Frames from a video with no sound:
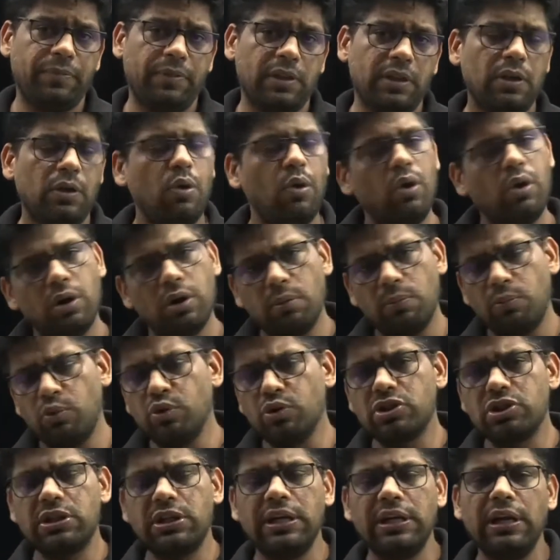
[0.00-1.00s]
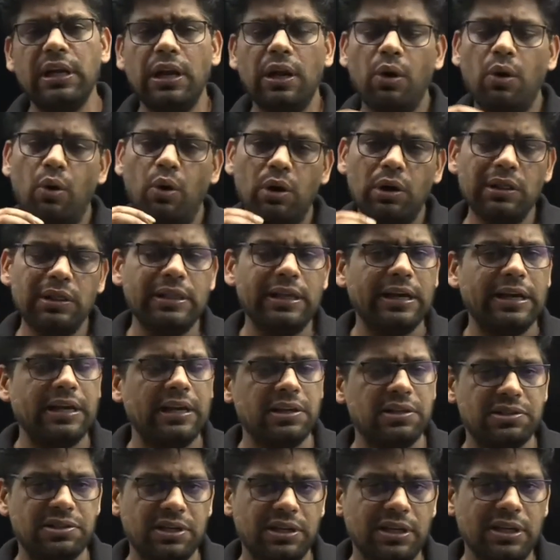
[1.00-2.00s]
Almost in all the
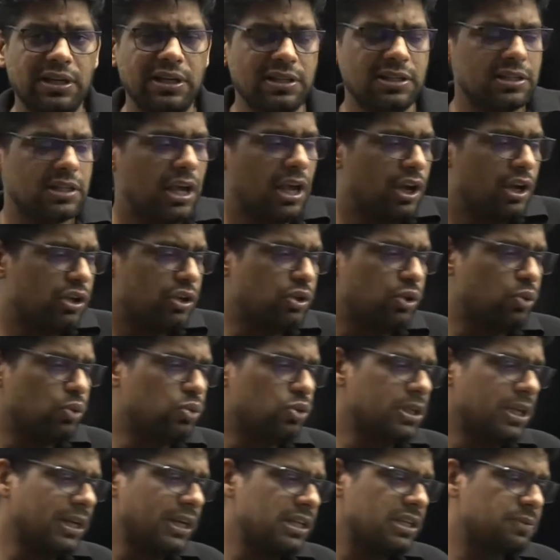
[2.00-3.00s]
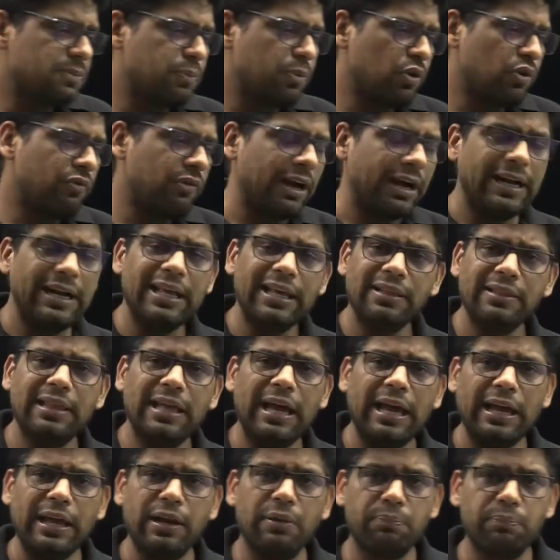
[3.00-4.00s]
cases, user is providing
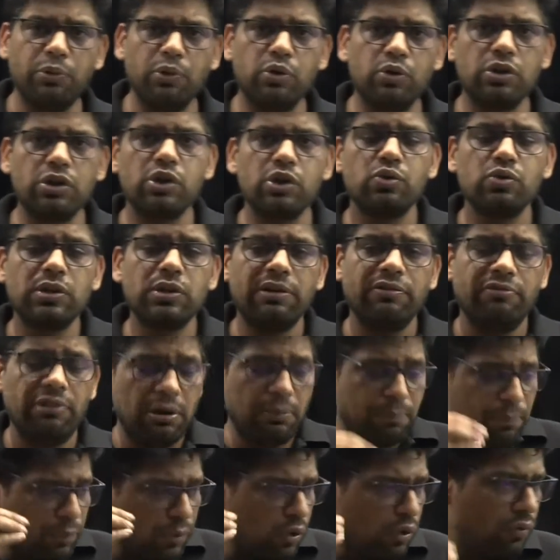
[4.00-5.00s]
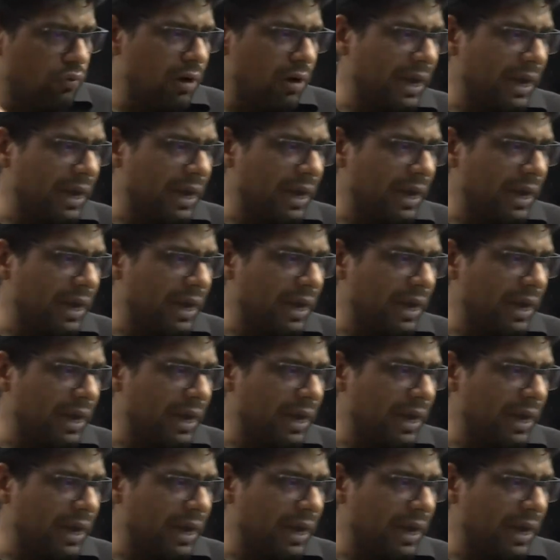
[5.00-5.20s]
the input, user will provide